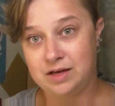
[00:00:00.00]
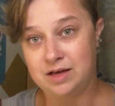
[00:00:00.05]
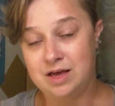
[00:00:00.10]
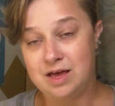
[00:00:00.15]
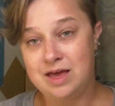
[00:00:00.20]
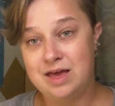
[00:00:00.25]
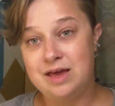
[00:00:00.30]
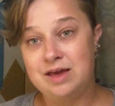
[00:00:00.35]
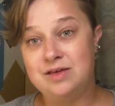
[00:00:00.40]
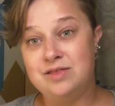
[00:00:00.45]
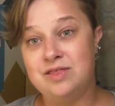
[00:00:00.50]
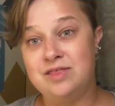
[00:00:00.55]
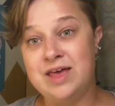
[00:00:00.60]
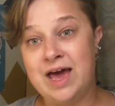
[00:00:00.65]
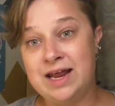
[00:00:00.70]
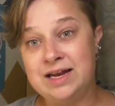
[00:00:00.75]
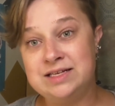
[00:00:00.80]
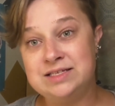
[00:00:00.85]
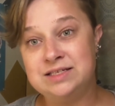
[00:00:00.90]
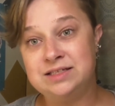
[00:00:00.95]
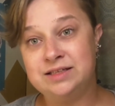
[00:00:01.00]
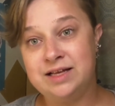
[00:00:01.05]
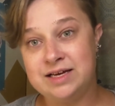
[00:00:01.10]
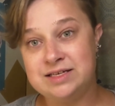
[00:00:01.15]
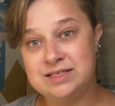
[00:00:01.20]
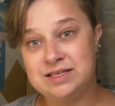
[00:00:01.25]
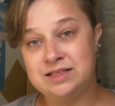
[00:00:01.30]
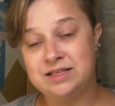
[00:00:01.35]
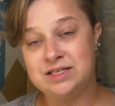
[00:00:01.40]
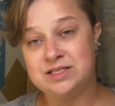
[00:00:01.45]
That is a lesson
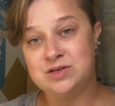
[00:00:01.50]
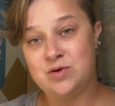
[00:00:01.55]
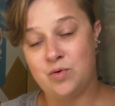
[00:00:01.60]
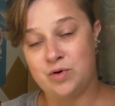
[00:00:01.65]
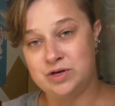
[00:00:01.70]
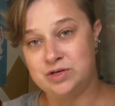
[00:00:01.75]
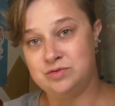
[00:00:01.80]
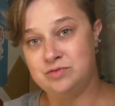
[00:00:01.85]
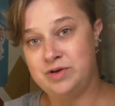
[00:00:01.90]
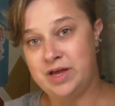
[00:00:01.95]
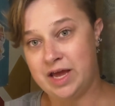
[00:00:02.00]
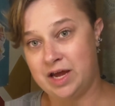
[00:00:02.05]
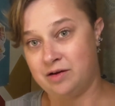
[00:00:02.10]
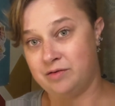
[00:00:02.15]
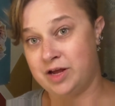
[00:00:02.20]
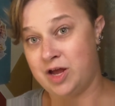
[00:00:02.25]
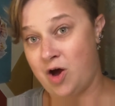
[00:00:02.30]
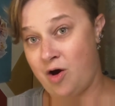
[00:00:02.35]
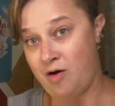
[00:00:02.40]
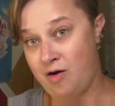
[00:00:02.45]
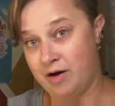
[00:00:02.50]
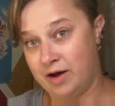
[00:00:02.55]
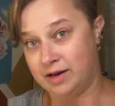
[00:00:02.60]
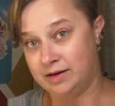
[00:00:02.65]
that's going to carry on.